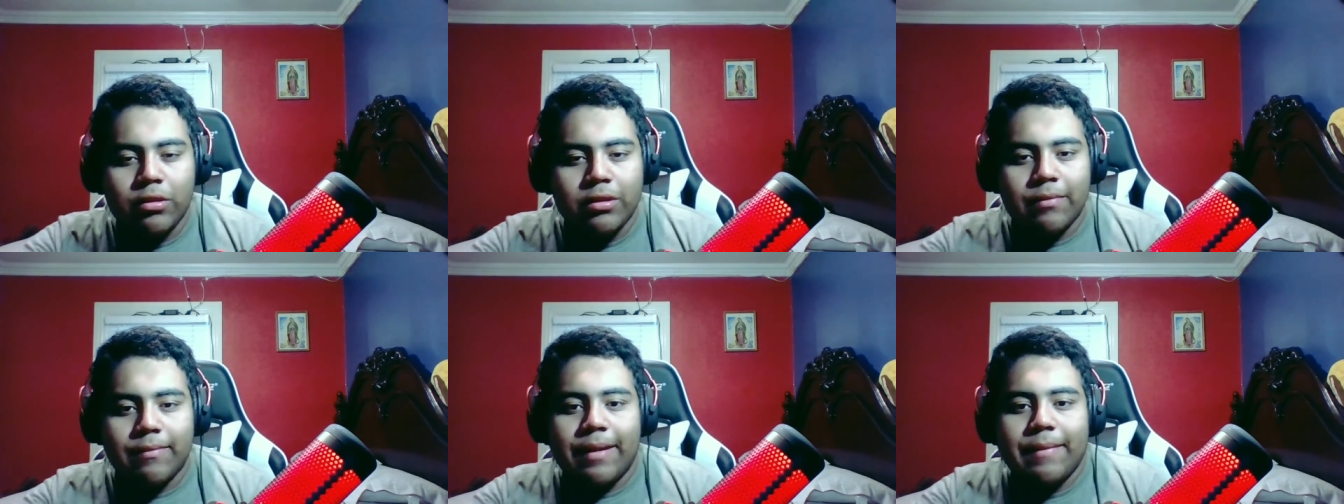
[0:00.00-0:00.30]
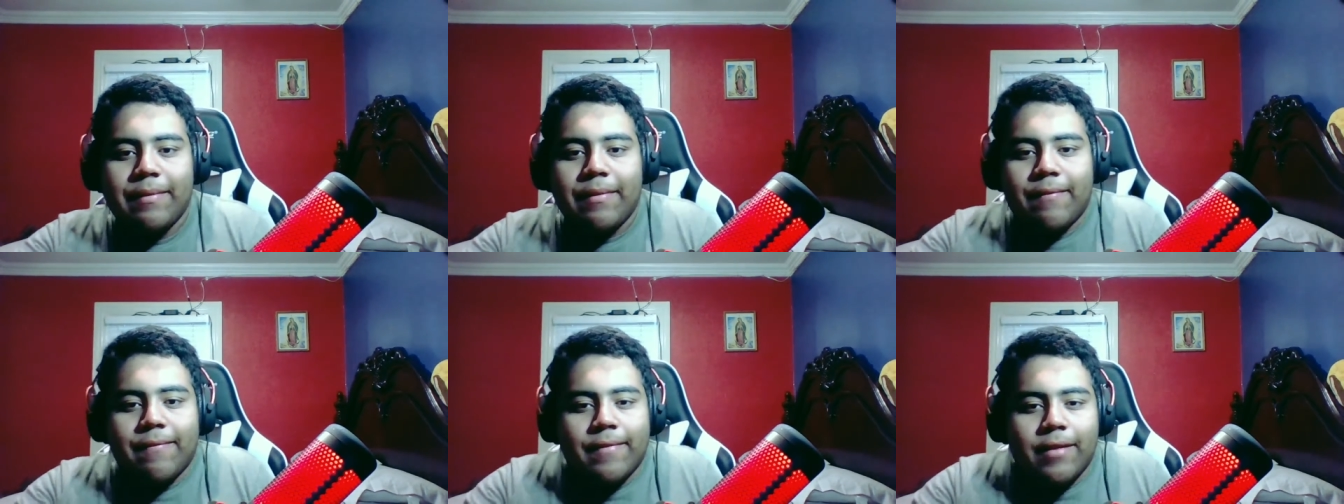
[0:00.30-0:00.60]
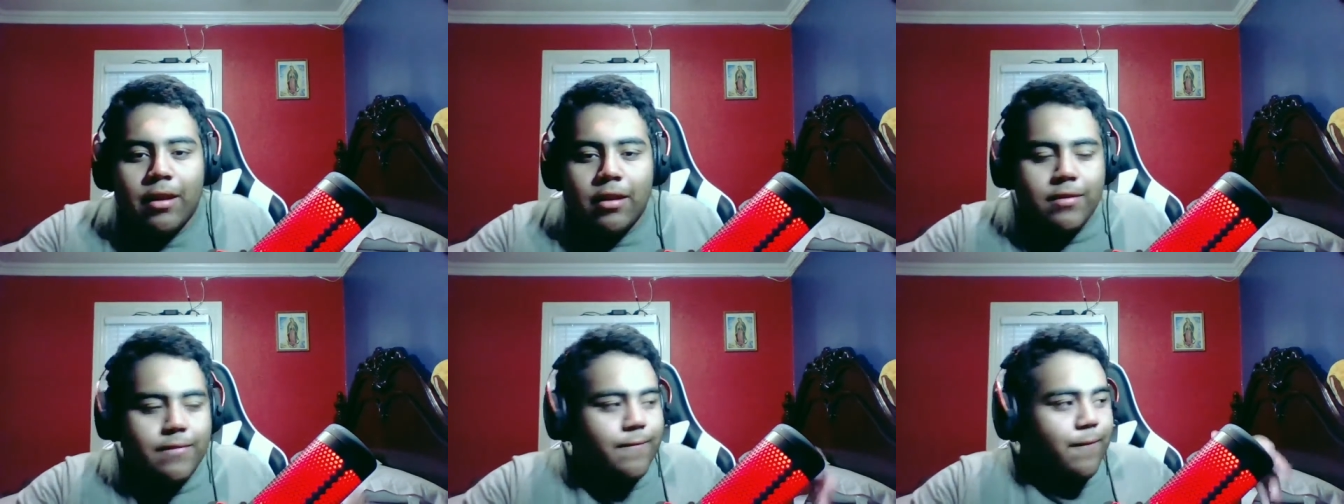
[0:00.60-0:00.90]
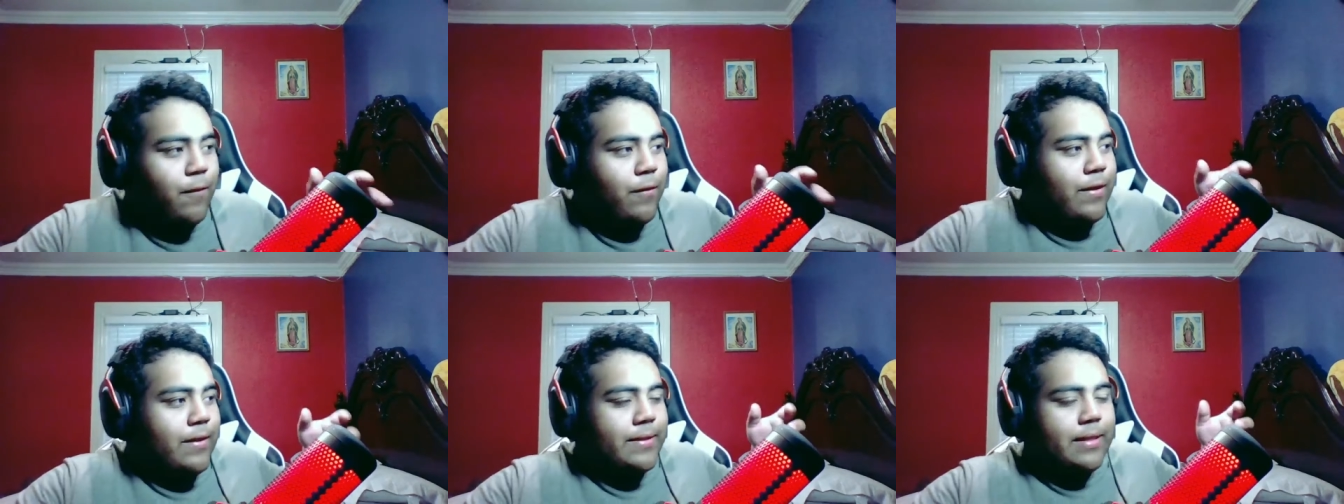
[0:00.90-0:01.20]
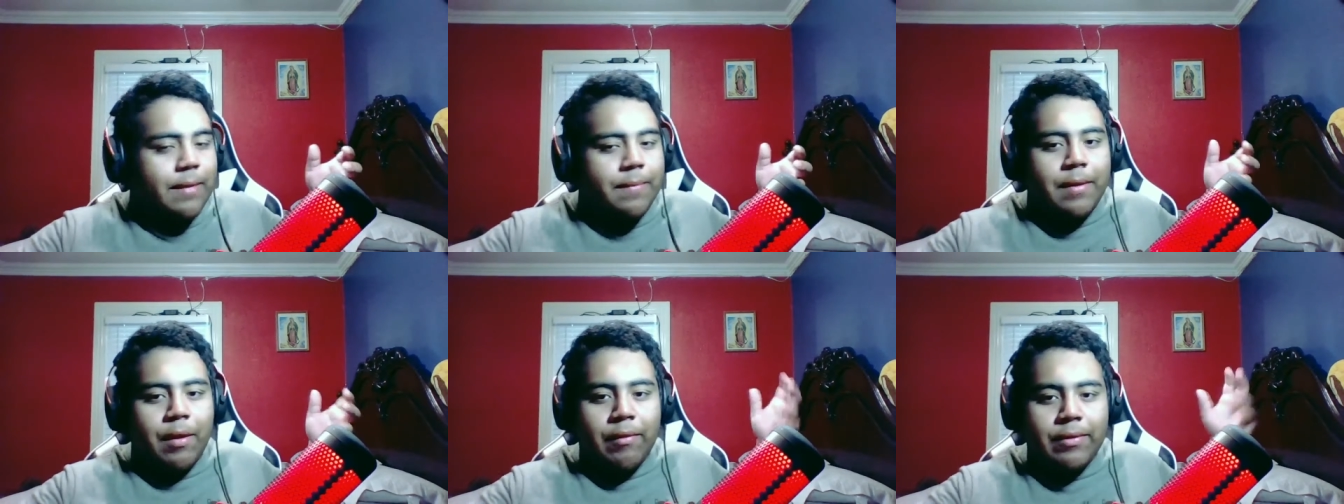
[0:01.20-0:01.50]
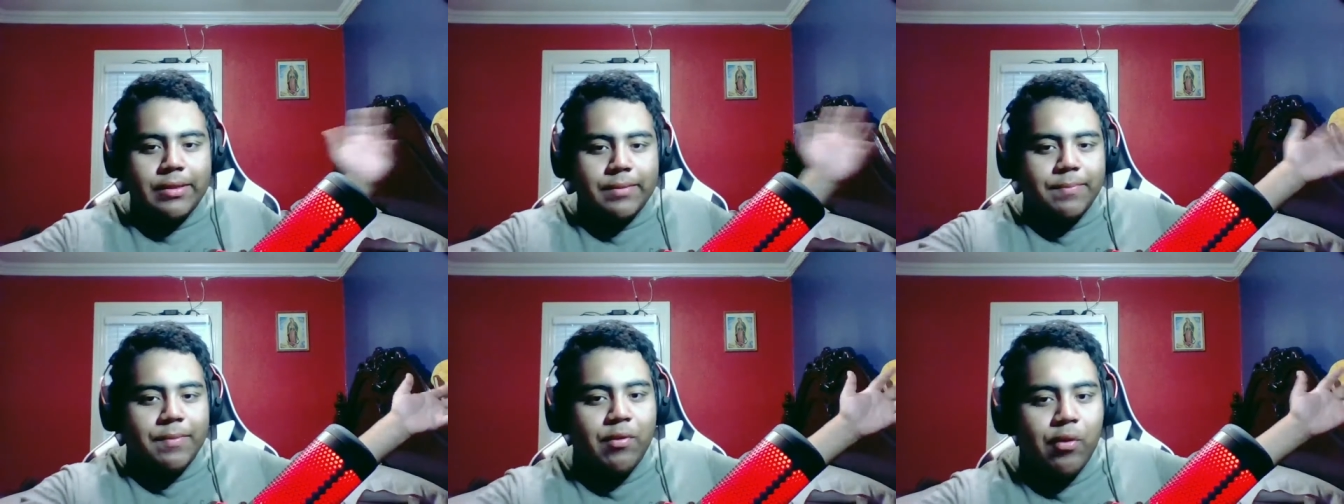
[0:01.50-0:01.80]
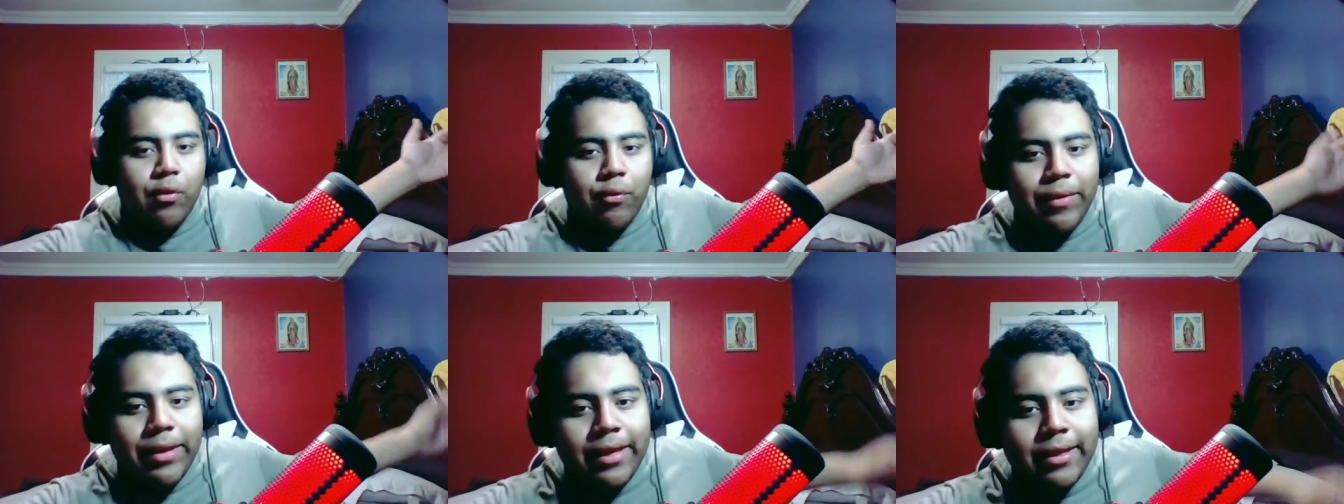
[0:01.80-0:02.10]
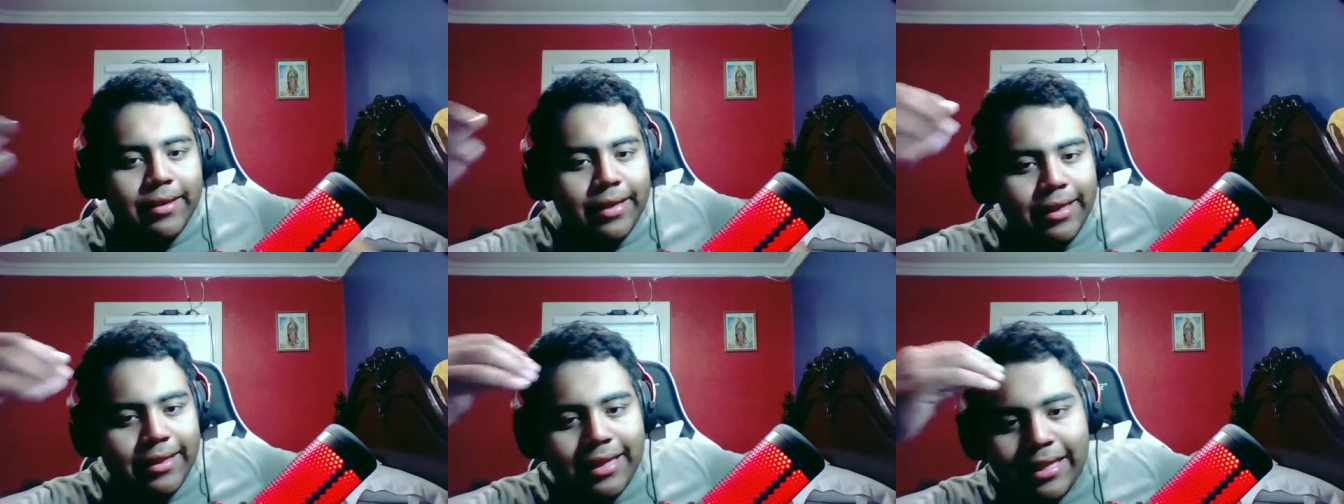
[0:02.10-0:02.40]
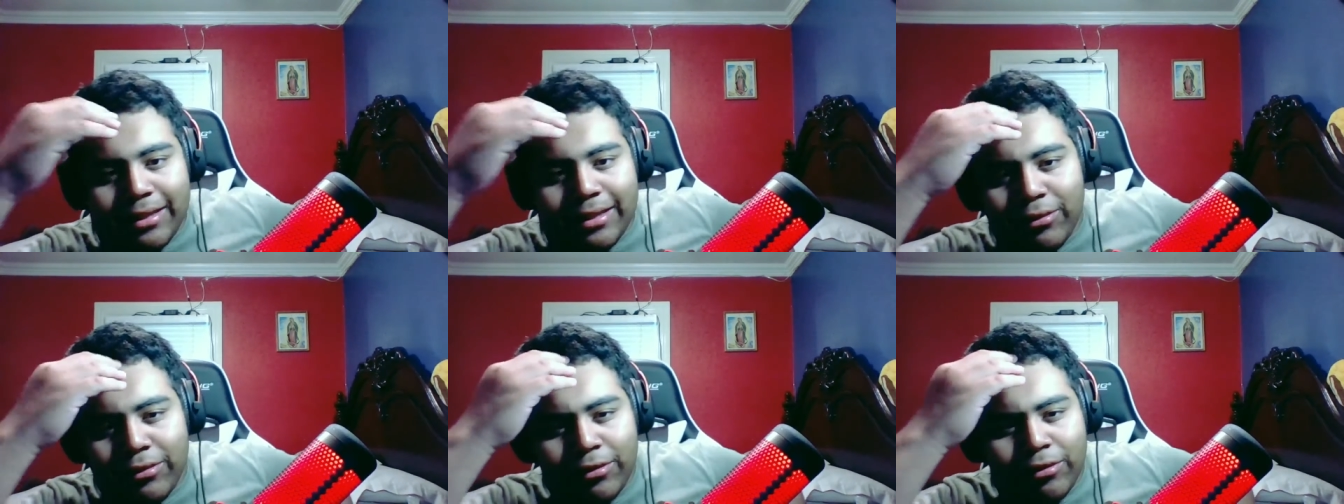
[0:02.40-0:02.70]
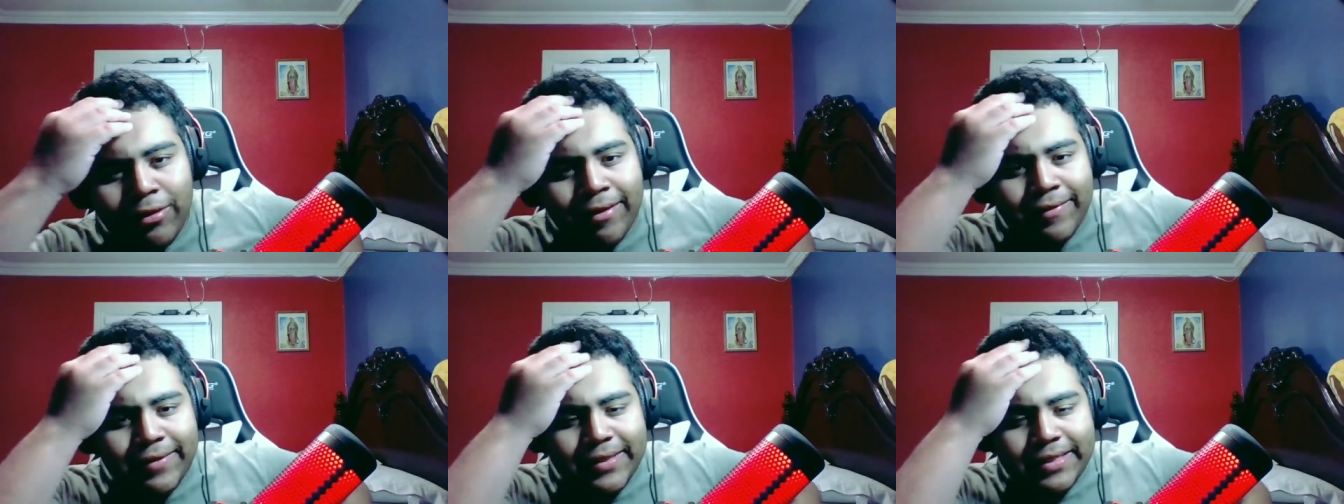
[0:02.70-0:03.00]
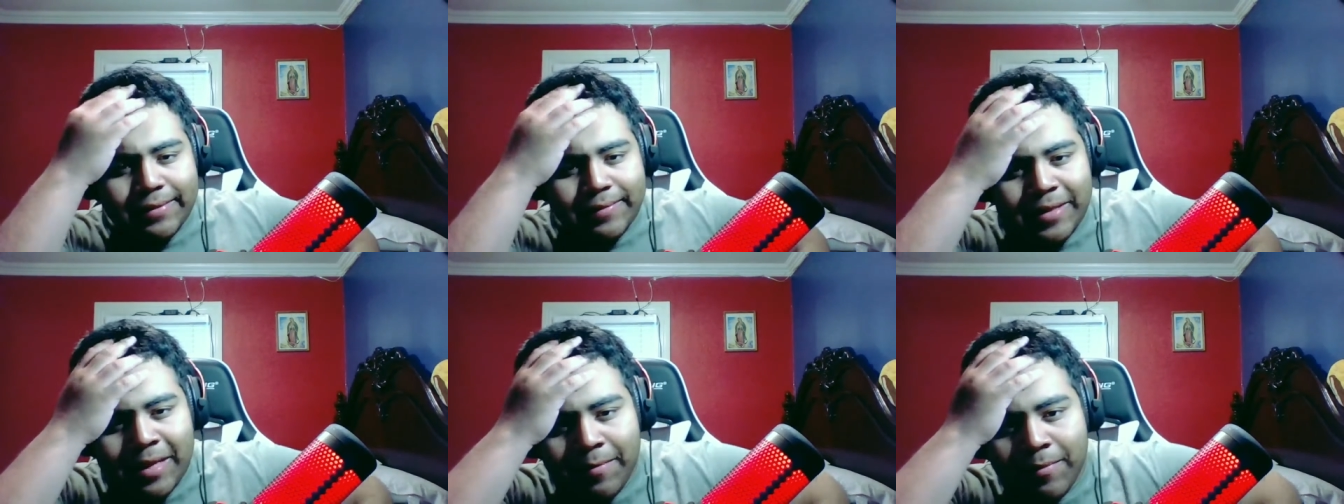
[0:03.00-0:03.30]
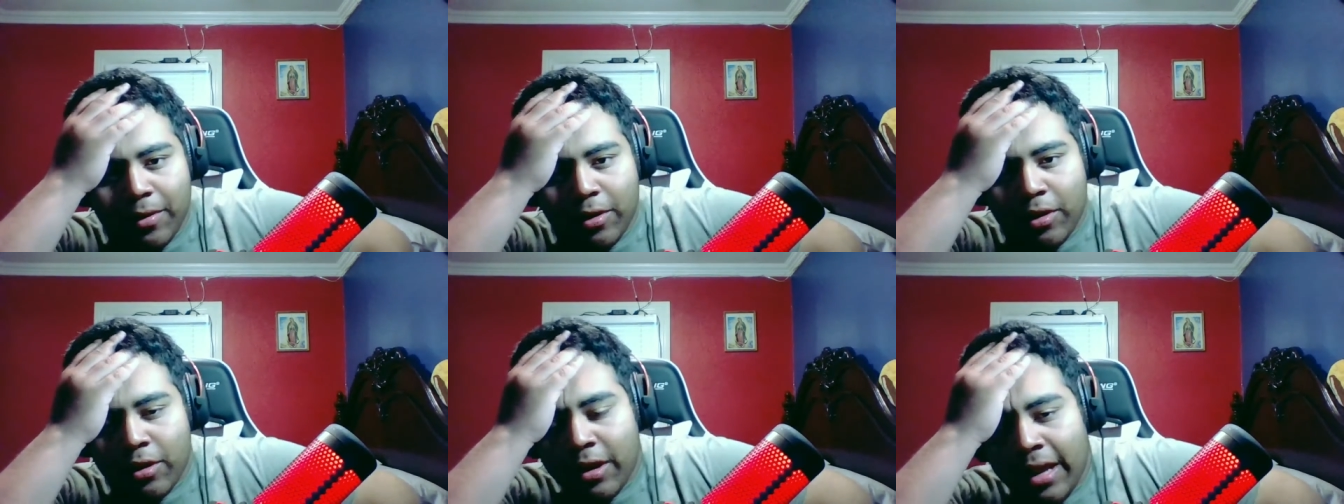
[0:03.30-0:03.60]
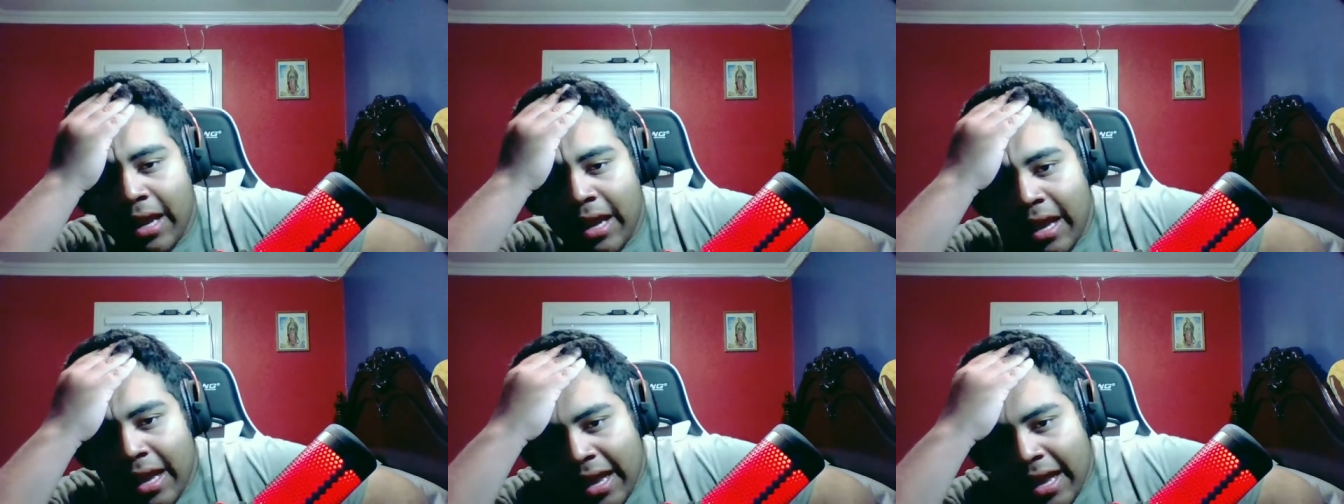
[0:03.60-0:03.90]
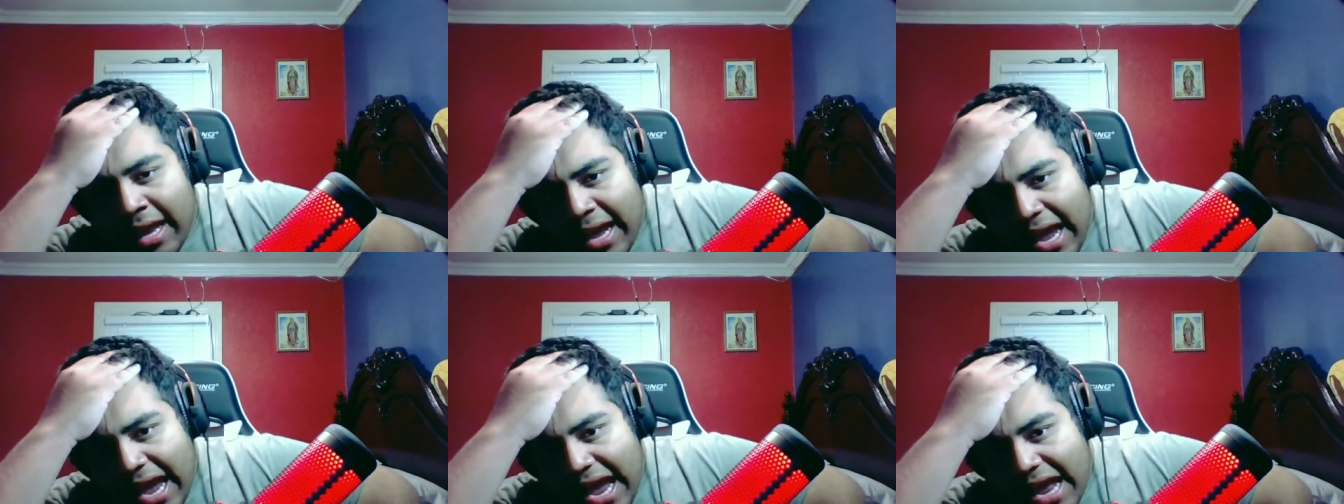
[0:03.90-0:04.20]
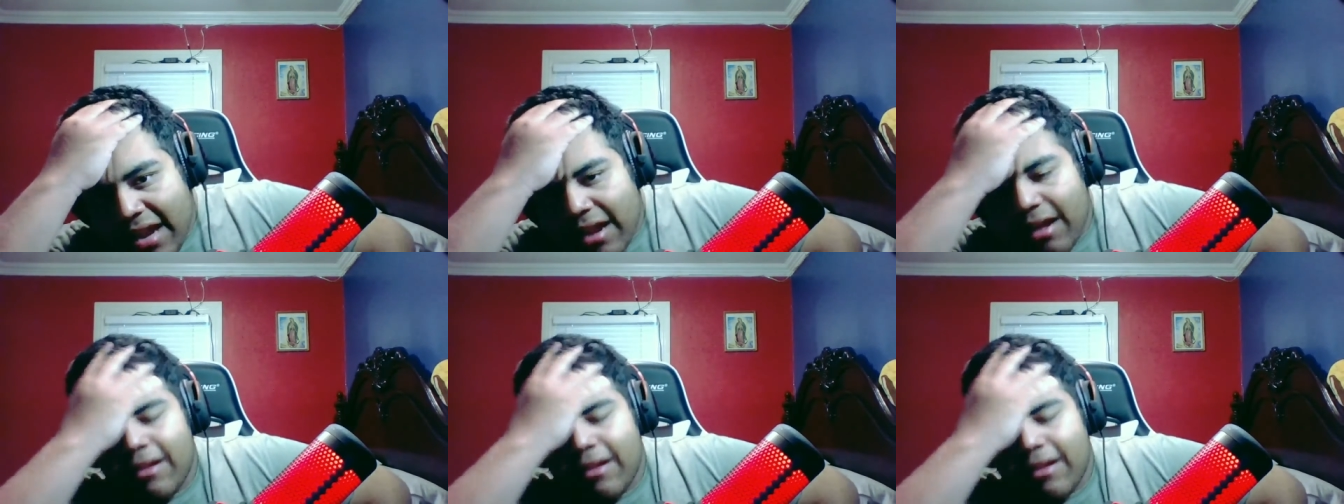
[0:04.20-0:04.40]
There might be a vlog for this upcoming Spirit Week thing that we do every September and